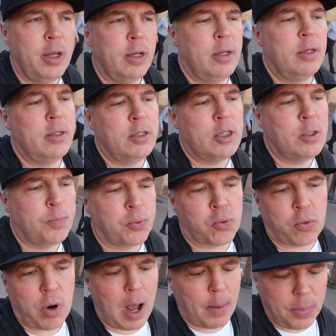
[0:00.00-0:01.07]
is
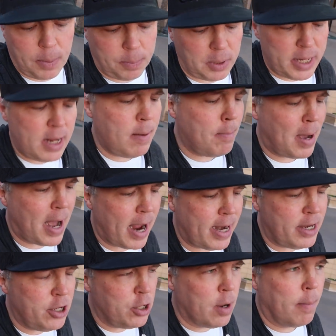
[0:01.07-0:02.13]
probably my
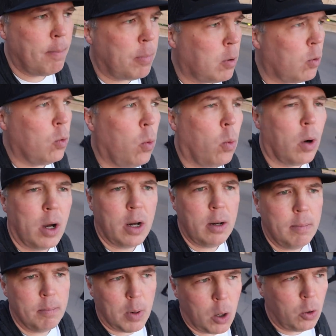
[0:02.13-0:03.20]
number
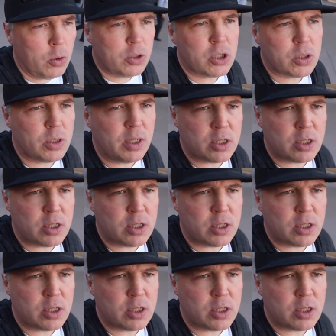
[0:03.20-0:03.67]
one most